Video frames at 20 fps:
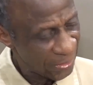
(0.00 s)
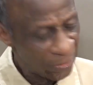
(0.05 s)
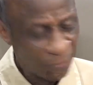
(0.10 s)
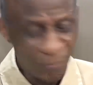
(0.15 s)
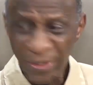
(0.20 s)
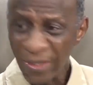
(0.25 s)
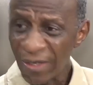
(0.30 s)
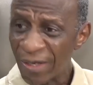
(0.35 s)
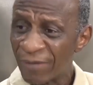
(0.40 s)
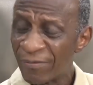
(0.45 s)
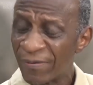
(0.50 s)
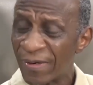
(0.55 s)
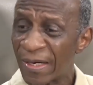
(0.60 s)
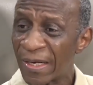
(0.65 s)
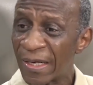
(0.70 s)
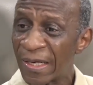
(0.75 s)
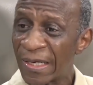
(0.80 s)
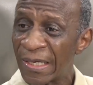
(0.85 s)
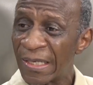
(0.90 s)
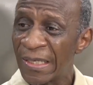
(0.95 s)
we have
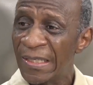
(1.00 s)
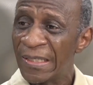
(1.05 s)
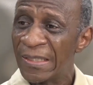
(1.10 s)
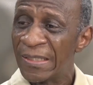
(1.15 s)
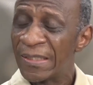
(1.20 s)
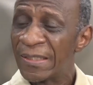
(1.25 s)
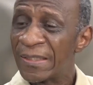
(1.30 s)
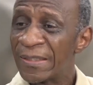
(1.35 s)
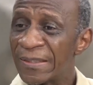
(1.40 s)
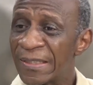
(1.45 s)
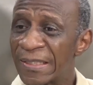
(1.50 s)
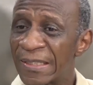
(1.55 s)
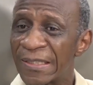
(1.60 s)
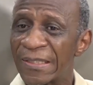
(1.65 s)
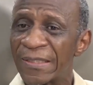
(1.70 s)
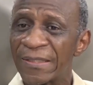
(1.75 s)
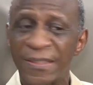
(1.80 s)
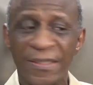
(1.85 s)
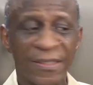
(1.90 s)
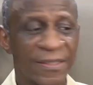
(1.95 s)

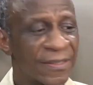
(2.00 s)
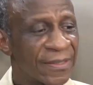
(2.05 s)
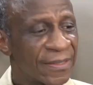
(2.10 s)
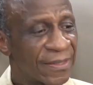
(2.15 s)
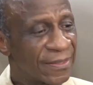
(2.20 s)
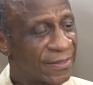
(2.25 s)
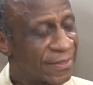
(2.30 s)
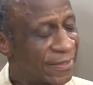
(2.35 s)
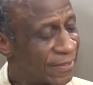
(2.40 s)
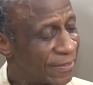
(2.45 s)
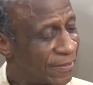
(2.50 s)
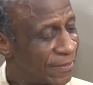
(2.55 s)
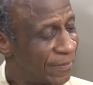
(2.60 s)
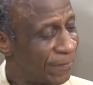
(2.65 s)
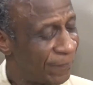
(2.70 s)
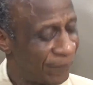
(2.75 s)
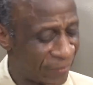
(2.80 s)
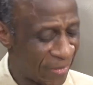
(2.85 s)
the